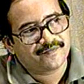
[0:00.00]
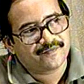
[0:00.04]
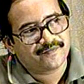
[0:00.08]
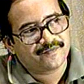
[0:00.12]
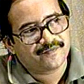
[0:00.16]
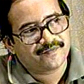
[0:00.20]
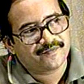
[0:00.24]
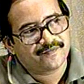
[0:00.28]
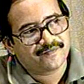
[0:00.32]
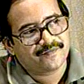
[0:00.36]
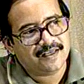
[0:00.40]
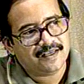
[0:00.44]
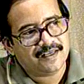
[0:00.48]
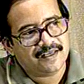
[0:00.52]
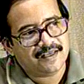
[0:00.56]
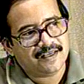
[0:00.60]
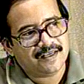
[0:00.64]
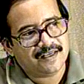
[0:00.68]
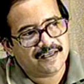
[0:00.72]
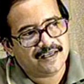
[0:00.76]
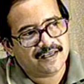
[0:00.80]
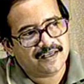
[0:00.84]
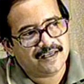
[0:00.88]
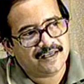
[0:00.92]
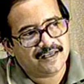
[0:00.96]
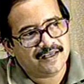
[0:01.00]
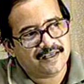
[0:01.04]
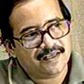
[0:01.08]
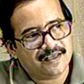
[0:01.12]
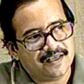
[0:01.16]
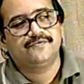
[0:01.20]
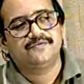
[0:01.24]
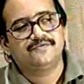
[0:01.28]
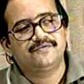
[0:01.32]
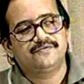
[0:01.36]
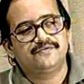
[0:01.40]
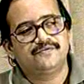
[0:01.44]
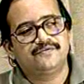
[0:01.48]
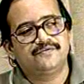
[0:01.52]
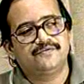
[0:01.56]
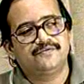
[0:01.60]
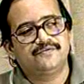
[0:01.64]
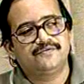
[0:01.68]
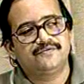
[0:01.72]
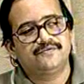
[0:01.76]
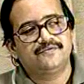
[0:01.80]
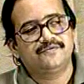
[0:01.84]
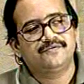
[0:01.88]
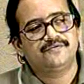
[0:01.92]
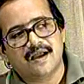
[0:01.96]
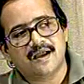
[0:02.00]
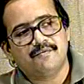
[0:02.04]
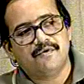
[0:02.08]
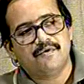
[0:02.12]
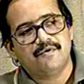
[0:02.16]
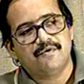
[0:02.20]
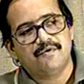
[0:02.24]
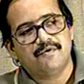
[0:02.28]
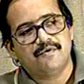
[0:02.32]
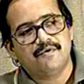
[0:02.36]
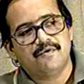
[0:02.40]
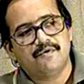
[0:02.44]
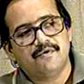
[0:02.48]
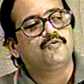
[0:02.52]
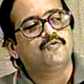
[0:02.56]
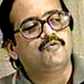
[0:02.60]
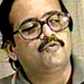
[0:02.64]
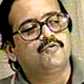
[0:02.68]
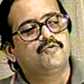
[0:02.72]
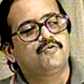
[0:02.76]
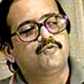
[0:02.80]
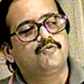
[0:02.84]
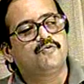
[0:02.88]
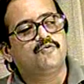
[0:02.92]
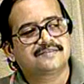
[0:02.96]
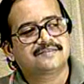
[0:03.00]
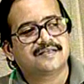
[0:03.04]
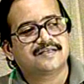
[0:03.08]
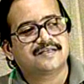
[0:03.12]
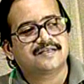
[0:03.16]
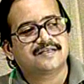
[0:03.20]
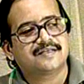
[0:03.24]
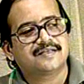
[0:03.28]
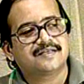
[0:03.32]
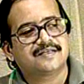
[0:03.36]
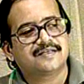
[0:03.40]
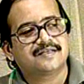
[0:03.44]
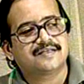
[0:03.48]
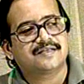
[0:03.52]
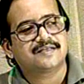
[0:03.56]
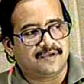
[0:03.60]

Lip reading: Okay, in fact, if you think back about the correlator structure